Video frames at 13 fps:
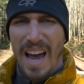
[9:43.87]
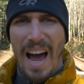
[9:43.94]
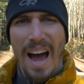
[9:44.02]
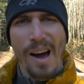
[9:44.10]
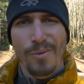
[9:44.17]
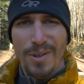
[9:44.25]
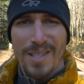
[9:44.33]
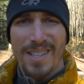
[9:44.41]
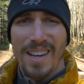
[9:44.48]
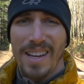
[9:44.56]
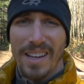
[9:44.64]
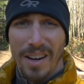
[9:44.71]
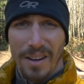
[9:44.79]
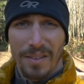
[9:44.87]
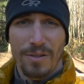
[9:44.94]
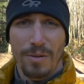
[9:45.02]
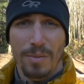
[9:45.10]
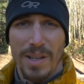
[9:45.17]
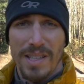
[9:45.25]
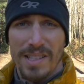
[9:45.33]
I would say it
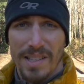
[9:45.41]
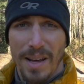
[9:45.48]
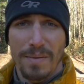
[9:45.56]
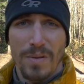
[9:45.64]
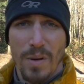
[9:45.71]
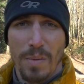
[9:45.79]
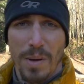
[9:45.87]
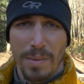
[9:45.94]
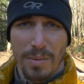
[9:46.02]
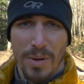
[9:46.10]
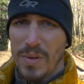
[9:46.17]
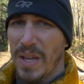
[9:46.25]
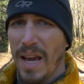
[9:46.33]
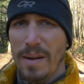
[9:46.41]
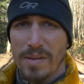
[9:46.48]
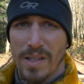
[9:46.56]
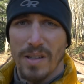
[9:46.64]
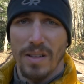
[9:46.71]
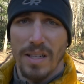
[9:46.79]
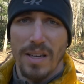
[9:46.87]
comfortably slept 2 people. There's
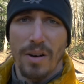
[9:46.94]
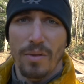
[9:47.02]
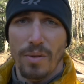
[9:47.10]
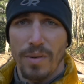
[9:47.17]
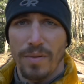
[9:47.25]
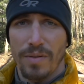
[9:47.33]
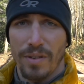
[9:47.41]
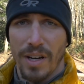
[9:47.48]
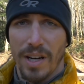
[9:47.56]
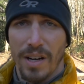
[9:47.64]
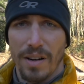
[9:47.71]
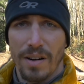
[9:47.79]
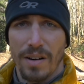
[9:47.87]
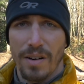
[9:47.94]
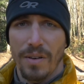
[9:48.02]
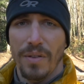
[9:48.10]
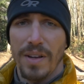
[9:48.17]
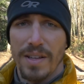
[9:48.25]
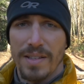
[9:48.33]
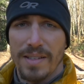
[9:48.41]
absolutely no room for gear on
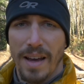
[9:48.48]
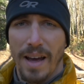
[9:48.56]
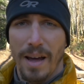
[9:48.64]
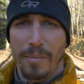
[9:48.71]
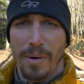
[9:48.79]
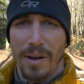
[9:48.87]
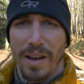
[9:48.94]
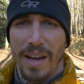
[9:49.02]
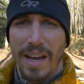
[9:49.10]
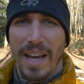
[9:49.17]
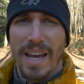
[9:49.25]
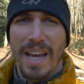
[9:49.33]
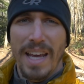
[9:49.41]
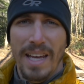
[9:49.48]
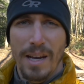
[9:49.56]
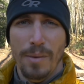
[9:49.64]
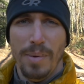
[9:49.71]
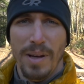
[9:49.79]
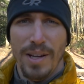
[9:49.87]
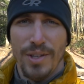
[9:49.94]
the inside, but in a
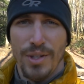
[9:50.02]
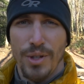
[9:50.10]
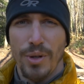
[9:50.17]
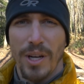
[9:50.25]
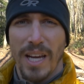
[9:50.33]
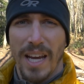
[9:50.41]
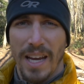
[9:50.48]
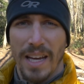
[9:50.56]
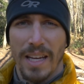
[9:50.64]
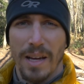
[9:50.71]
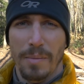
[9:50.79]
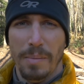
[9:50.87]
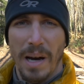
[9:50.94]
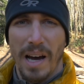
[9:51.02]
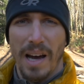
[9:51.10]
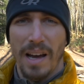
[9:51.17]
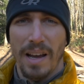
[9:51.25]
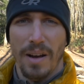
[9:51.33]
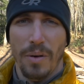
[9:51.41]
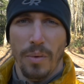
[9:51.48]
pinch you can get
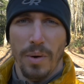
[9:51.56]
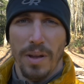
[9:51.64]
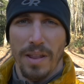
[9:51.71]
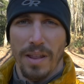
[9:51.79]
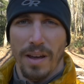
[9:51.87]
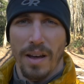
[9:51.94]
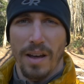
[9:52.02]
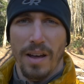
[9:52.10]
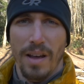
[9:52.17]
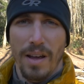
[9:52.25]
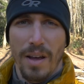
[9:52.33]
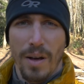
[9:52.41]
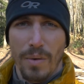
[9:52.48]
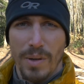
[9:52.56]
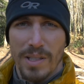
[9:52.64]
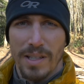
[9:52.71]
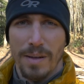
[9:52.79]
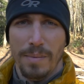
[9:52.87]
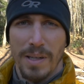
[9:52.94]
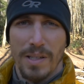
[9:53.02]
by with
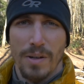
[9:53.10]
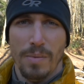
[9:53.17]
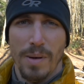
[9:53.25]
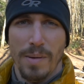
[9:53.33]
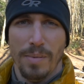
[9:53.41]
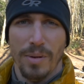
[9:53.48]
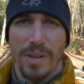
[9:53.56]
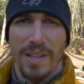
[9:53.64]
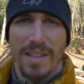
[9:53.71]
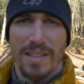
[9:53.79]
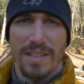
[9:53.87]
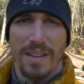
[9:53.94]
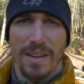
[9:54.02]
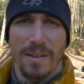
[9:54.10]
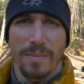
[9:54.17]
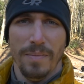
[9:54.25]
sleeping 2 people in this tent.